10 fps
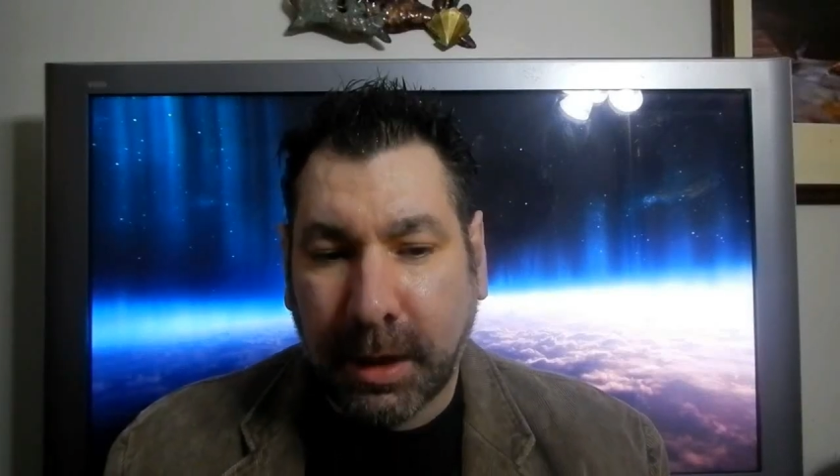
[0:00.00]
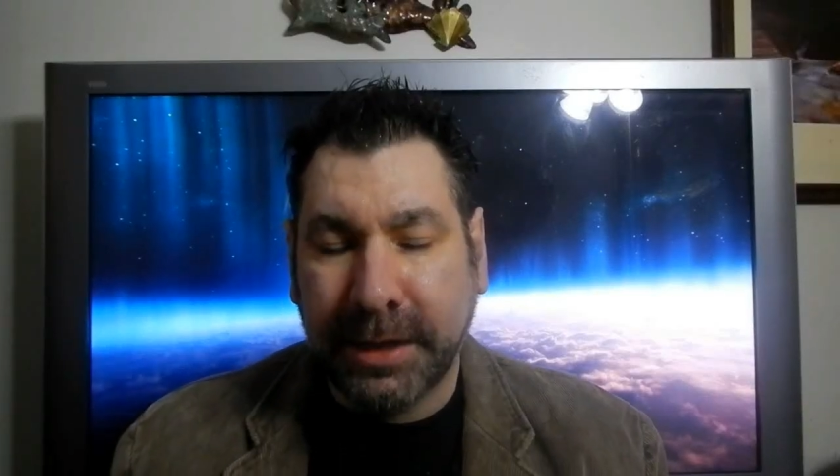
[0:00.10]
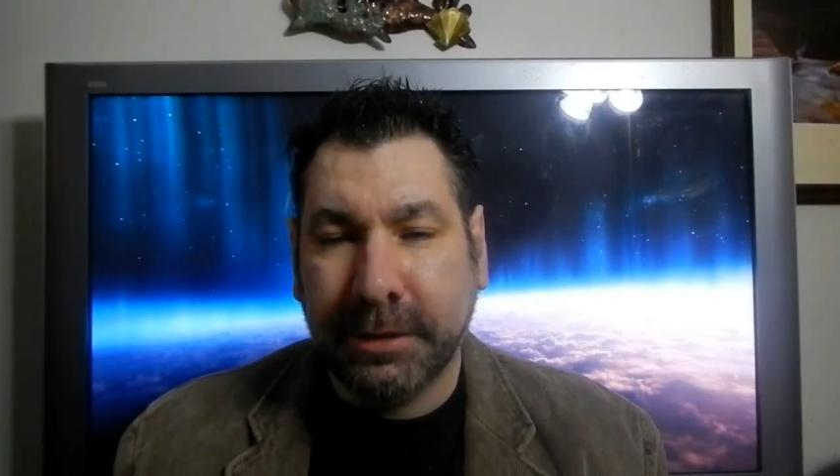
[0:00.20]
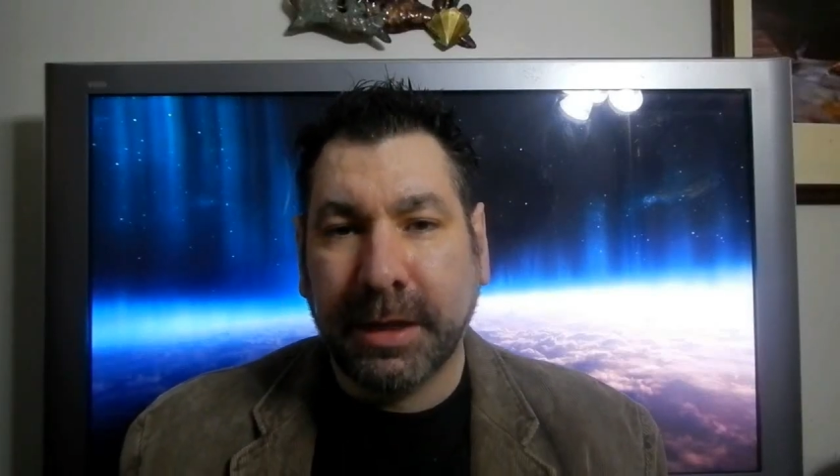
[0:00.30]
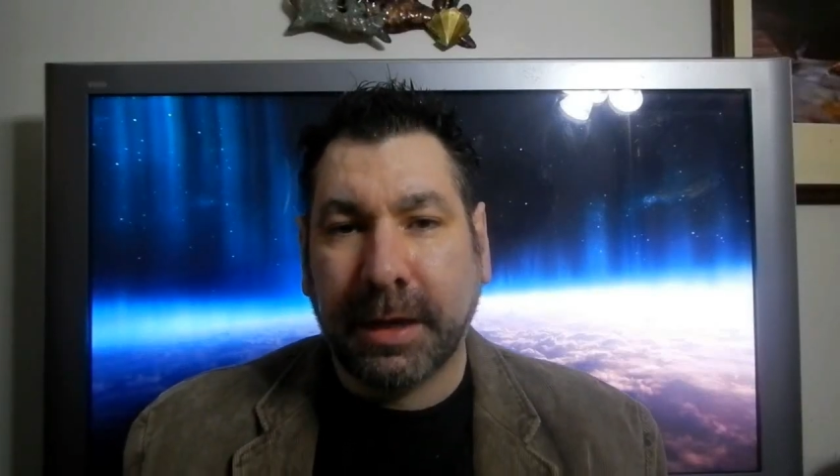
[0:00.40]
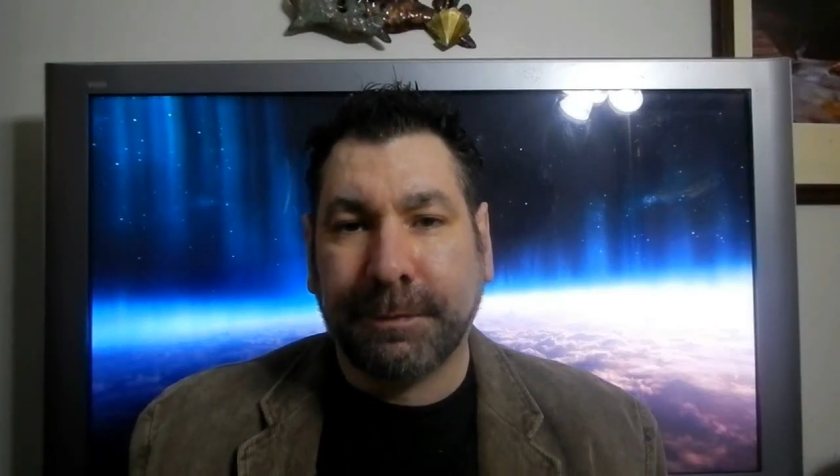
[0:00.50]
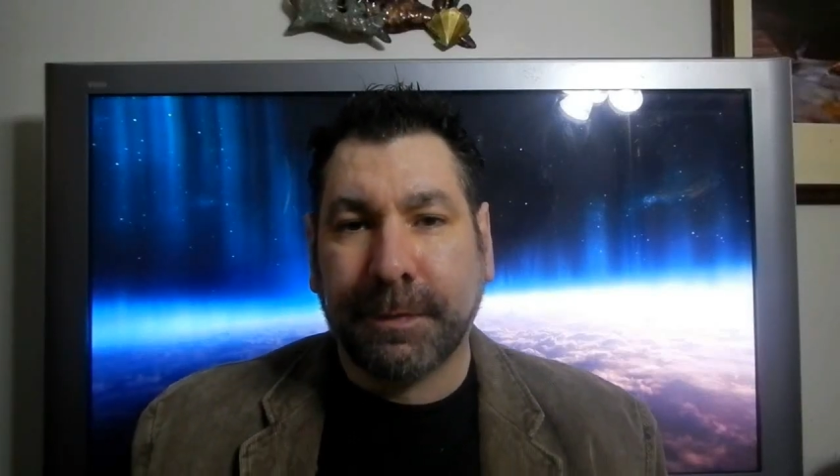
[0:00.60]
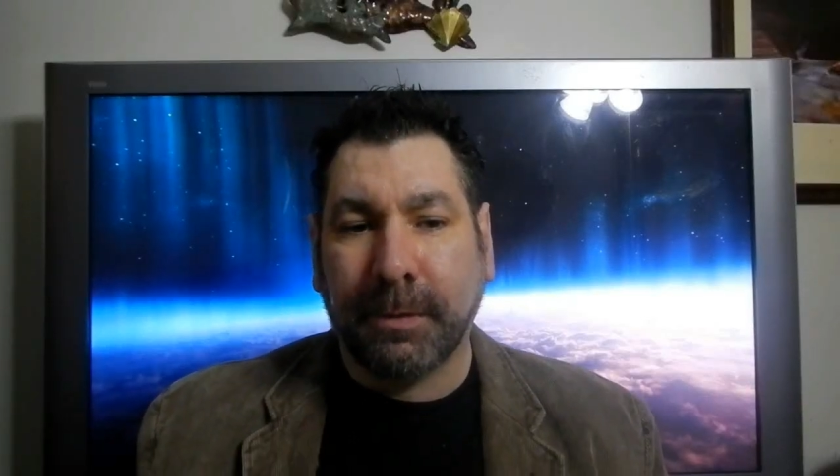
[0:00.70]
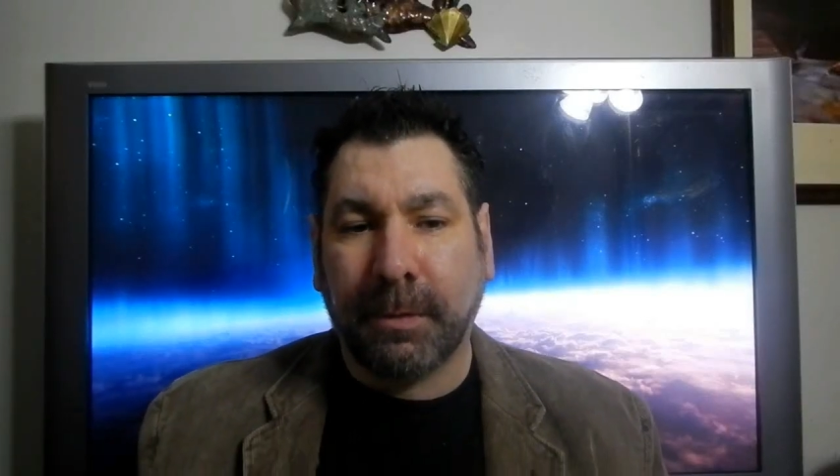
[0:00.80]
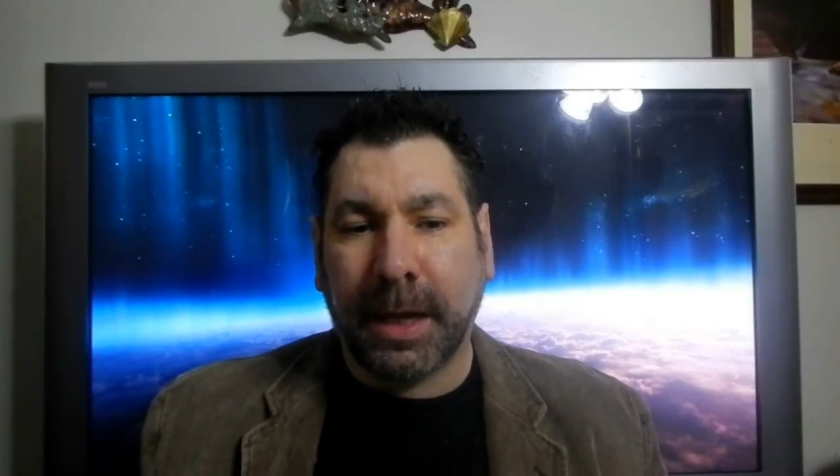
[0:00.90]
I knew that
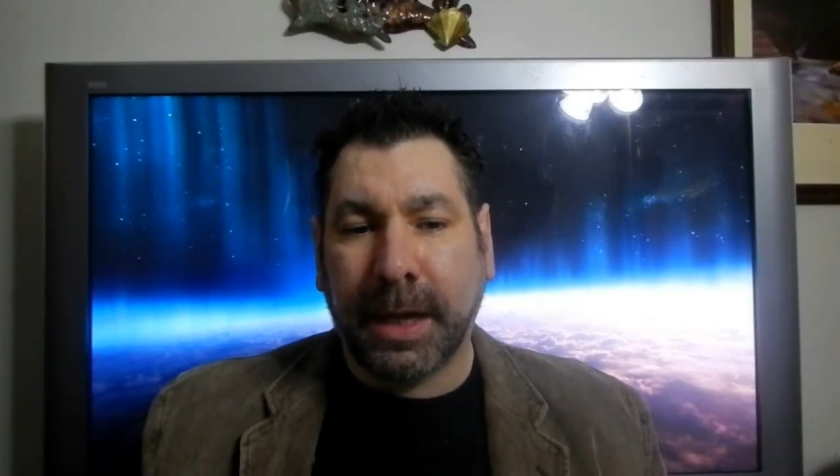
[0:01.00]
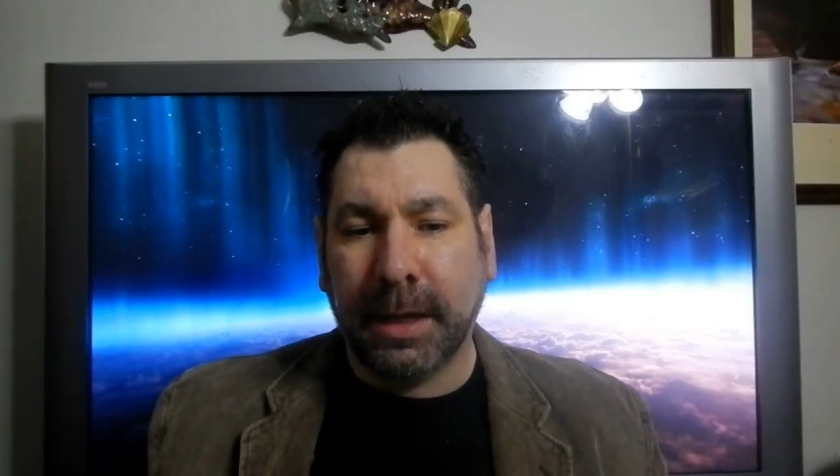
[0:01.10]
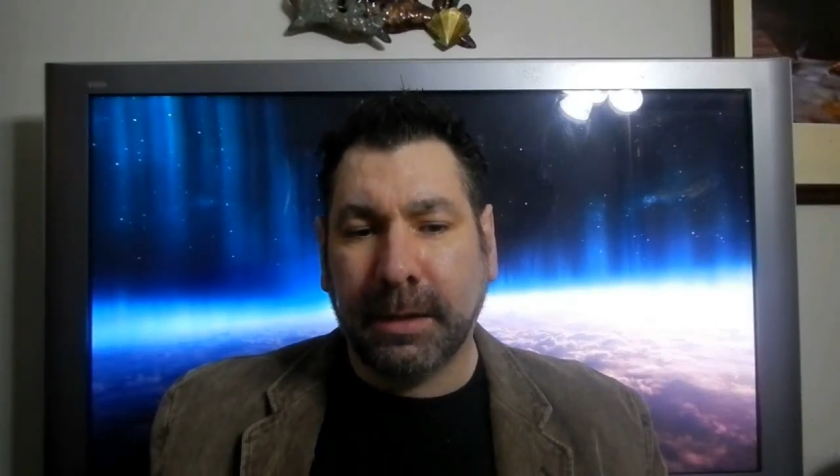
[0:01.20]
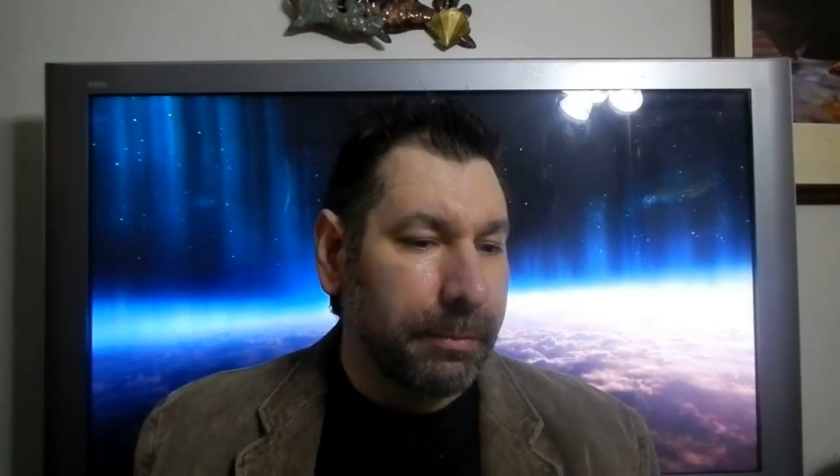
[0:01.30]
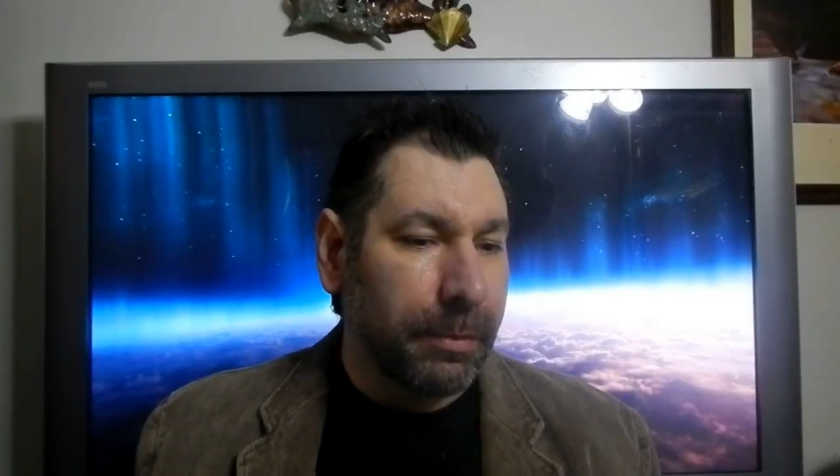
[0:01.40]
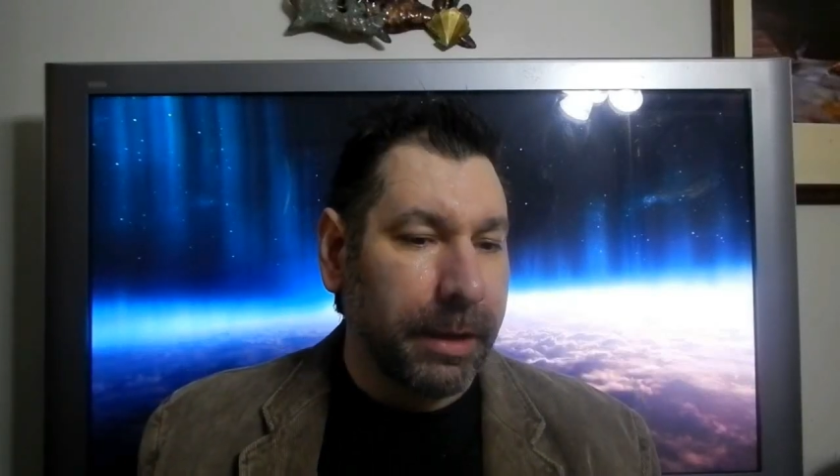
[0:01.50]
for a while.